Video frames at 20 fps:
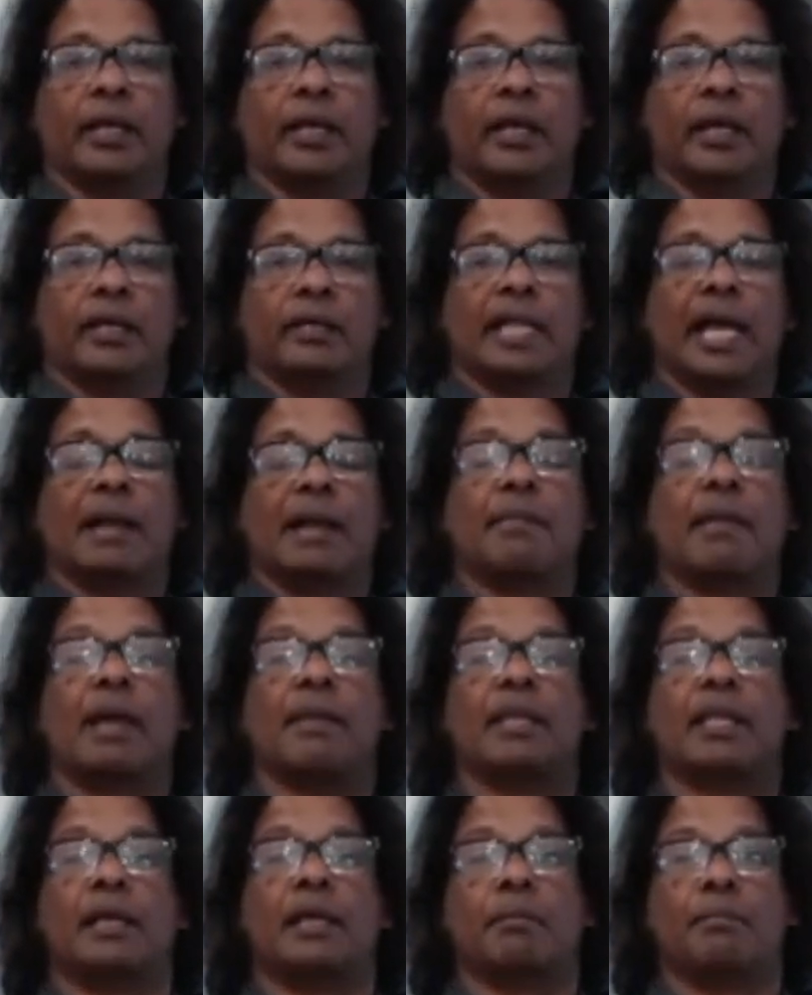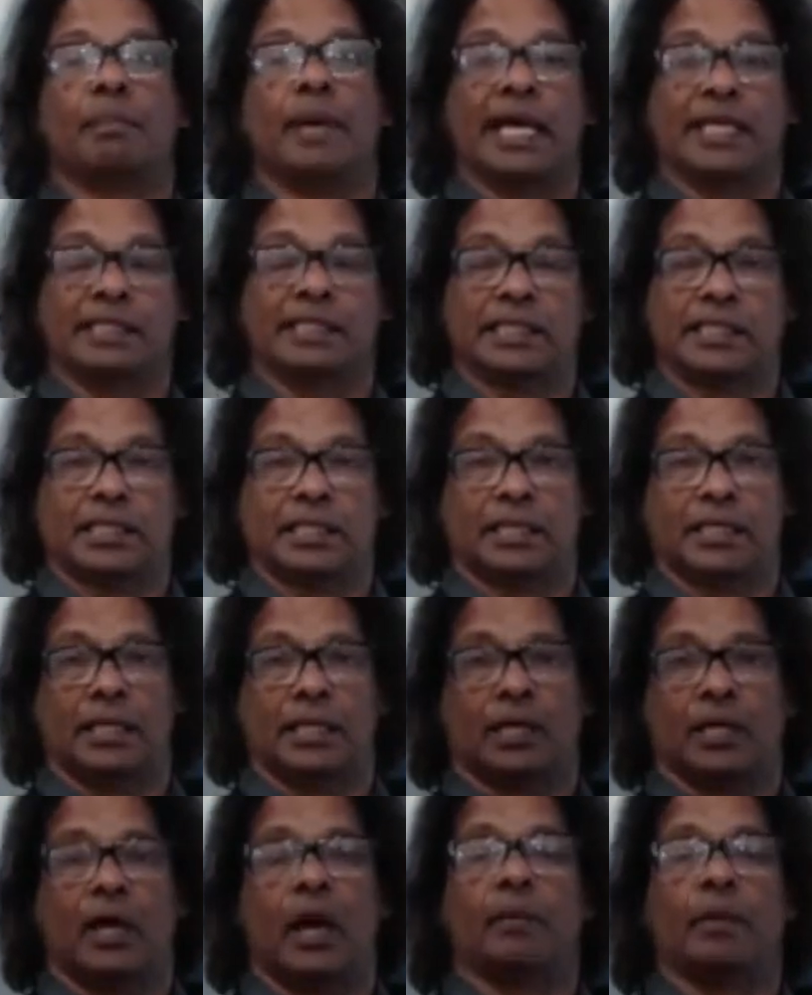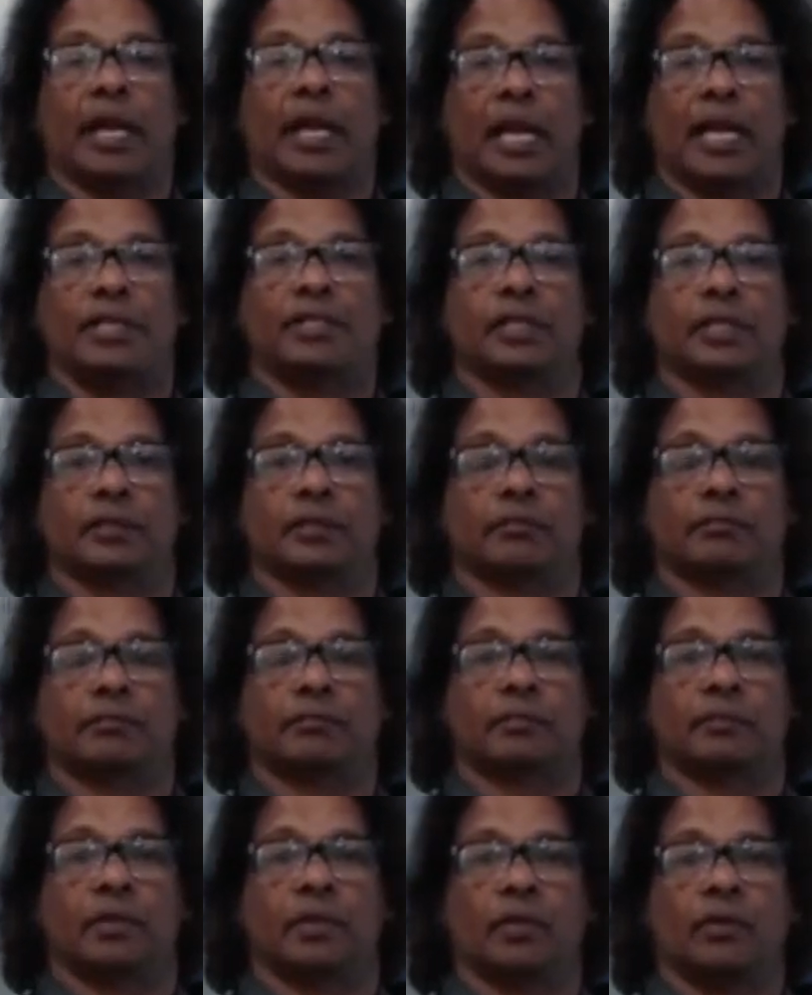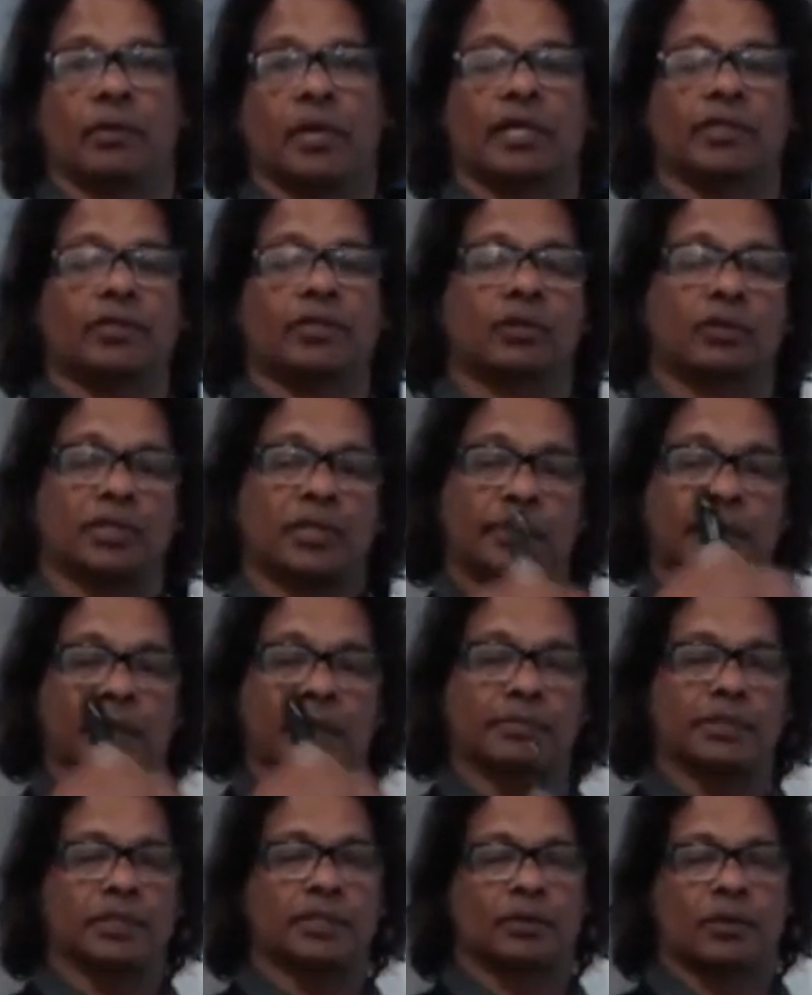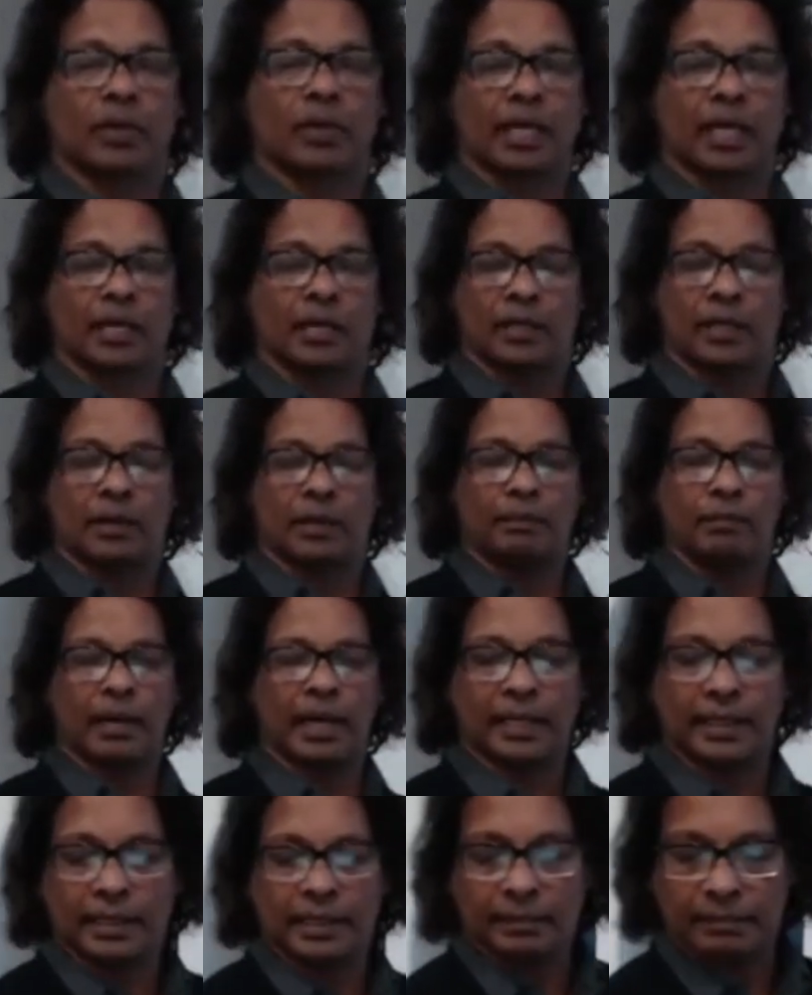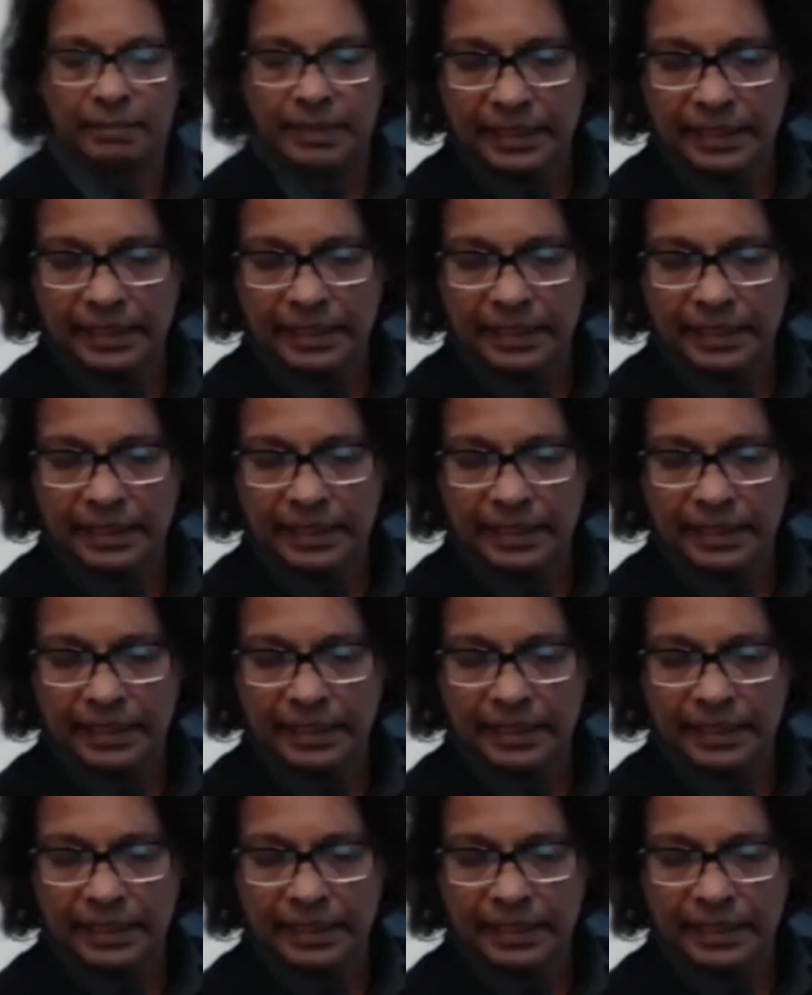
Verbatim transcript: that may be the best combination. Okay, so sometimes it's okay to combine them.